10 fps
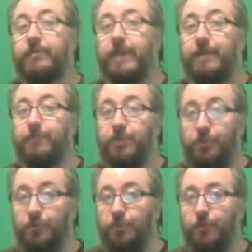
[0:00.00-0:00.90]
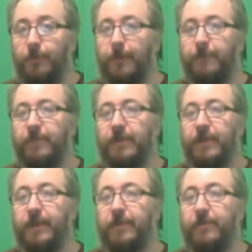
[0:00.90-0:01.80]
to the top 2,
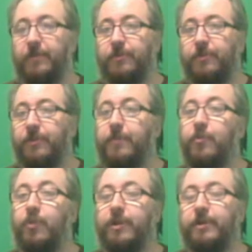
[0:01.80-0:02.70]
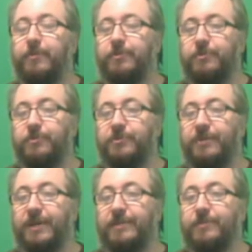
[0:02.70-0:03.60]
and the number 1 and number 2
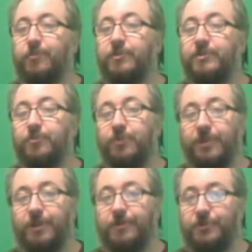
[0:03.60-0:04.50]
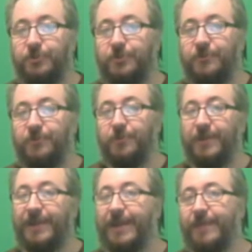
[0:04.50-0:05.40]
slot was a really hard choice for me.
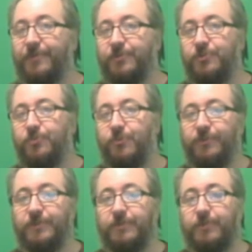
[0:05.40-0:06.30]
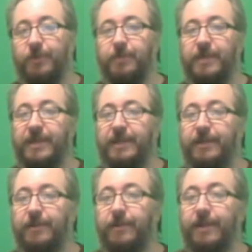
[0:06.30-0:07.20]
I had the 2 movies that were going to be
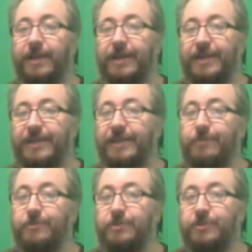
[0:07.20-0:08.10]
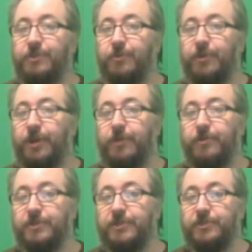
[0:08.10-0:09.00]
here. It was just a really hard
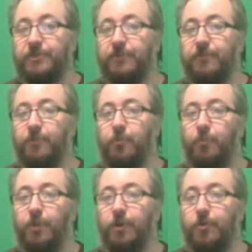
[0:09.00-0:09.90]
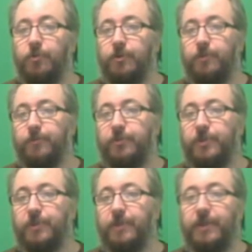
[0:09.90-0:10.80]
decision of what order to put
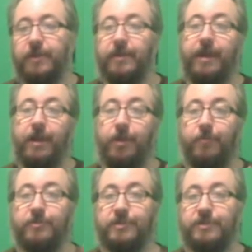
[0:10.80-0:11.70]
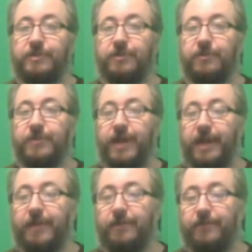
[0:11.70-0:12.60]
them in. I almost considered
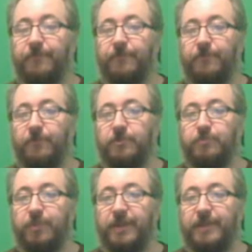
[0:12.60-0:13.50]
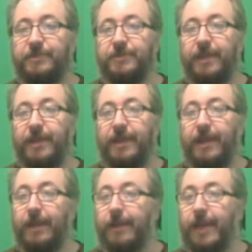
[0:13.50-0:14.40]
tying them for first place
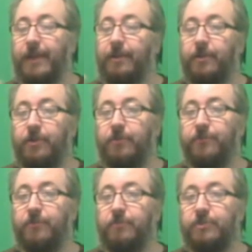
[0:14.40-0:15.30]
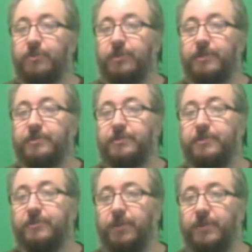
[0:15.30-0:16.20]
and adding another film to the
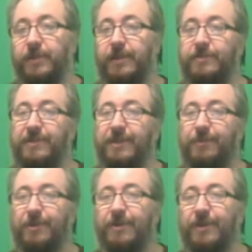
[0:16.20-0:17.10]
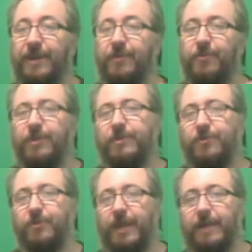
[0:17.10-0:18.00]
list, but then I was like, well, I don't want to
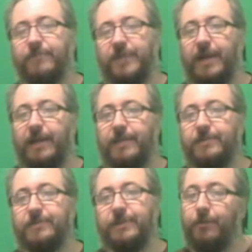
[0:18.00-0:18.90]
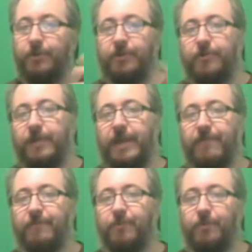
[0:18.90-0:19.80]
do a lot of ties. I really don't like
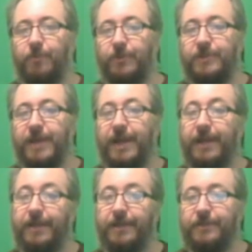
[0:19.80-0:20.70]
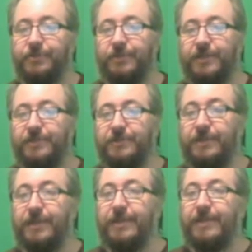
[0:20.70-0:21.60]
having more than one tie in each list.
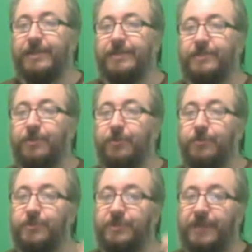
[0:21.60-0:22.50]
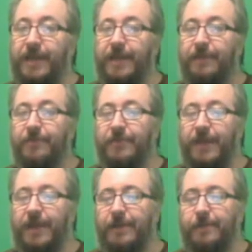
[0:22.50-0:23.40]
So since I had the
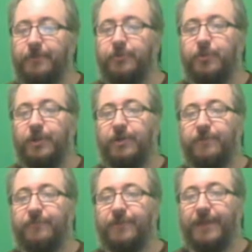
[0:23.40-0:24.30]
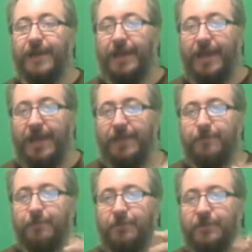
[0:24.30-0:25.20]
tie at number 12, I had
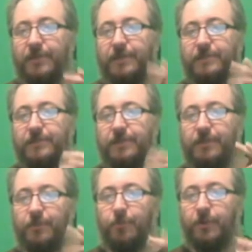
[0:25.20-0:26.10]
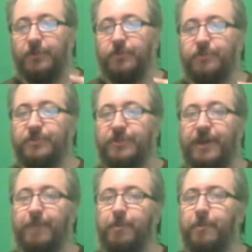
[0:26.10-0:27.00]
to put these in the 1 and 2
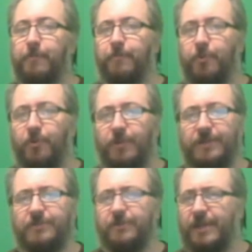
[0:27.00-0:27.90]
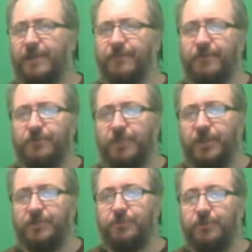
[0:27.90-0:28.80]
slot, but more or less they're kind of
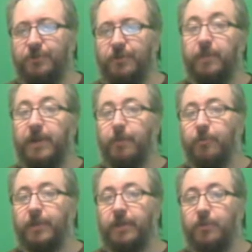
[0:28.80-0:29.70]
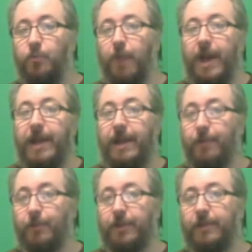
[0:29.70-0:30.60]
interchangeable. But I will get into why I
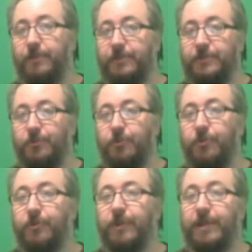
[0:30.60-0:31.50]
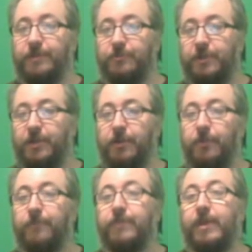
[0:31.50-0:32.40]
went in this order as we
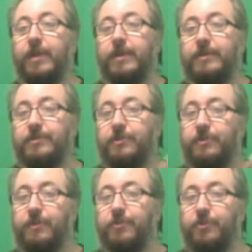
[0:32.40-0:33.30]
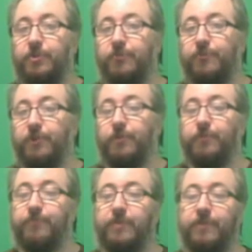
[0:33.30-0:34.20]
go. So the number 2
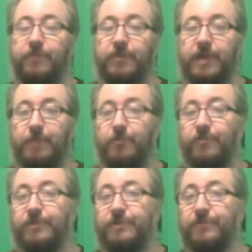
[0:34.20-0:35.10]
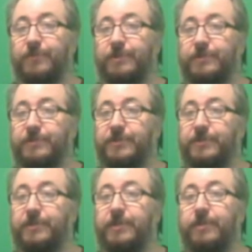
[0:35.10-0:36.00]
film for the top movies of
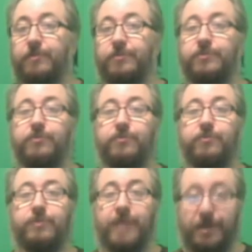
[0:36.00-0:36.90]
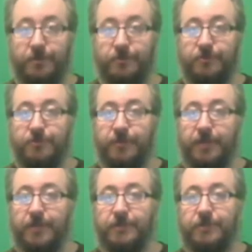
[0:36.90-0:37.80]
2016 goes to Doctor Strange.